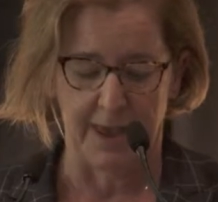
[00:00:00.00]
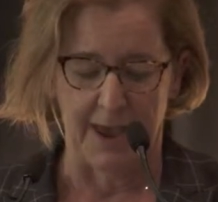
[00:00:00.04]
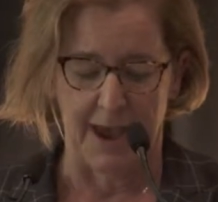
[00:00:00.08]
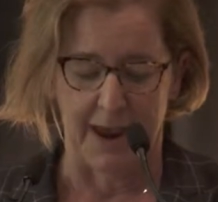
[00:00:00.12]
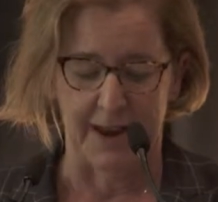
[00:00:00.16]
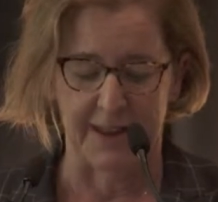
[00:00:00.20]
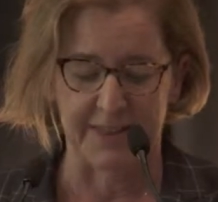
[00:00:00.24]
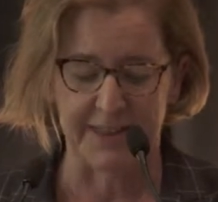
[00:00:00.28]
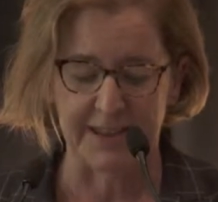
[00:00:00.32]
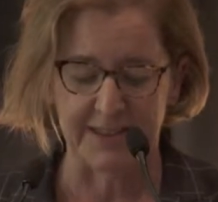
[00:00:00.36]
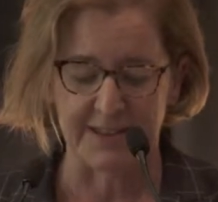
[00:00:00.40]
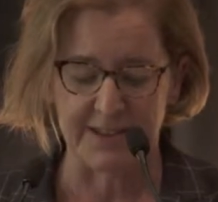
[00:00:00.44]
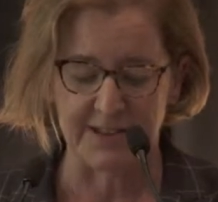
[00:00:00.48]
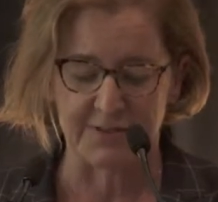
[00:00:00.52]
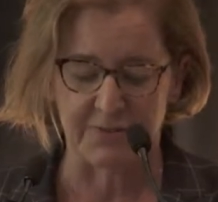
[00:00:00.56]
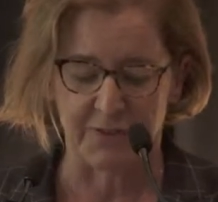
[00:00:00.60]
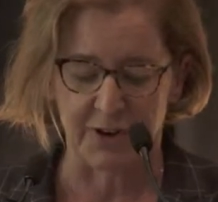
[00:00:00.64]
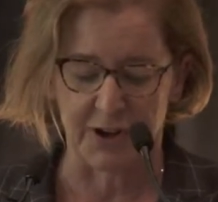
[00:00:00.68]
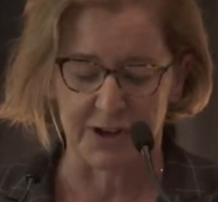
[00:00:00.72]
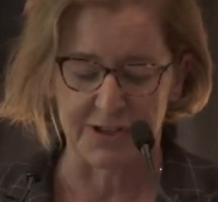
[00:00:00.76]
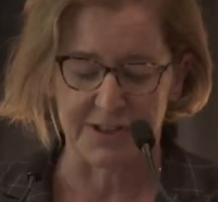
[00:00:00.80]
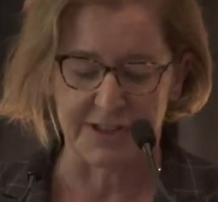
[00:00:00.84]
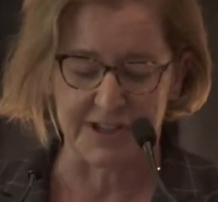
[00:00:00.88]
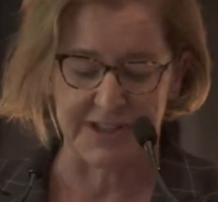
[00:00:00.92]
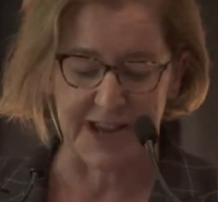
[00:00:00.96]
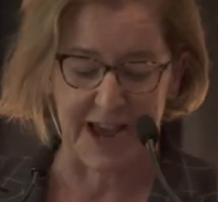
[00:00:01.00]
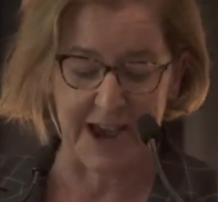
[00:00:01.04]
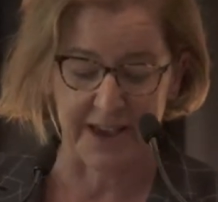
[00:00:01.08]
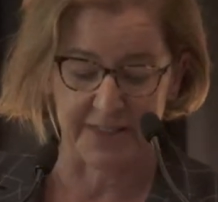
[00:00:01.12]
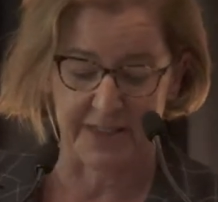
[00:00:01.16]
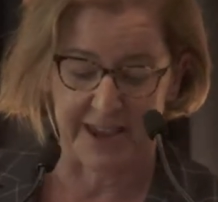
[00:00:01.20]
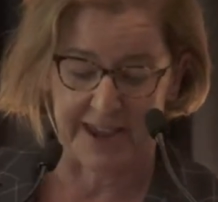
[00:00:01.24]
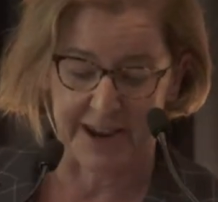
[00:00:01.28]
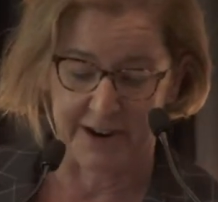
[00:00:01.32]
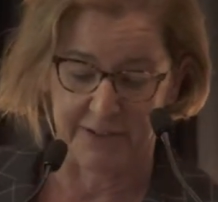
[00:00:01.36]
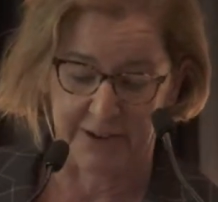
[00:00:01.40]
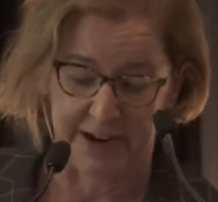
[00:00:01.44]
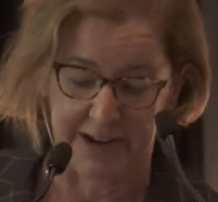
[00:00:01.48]
And I think this flows into
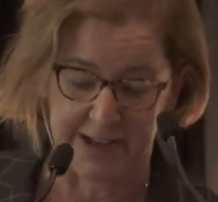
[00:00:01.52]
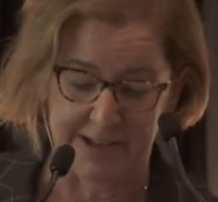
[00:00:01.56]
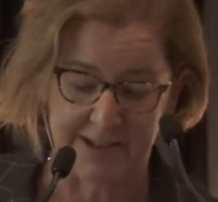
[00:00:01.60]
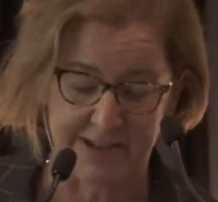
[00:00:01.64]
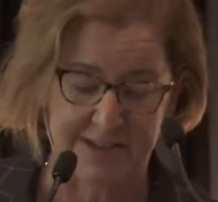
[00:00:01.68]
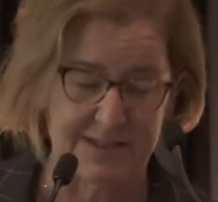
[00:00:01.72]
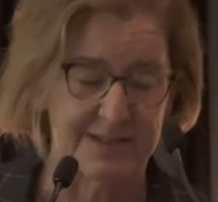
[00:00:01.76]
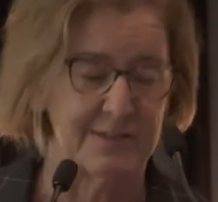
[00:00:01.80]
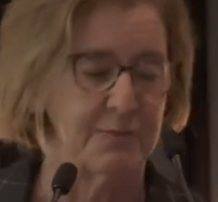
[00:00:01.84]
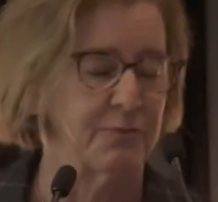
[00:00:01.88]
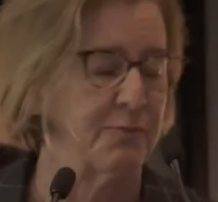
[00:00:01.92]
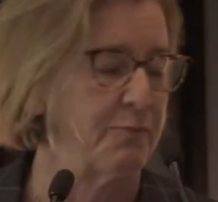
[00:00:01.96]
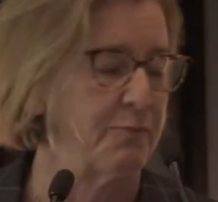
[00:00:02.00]
other areas,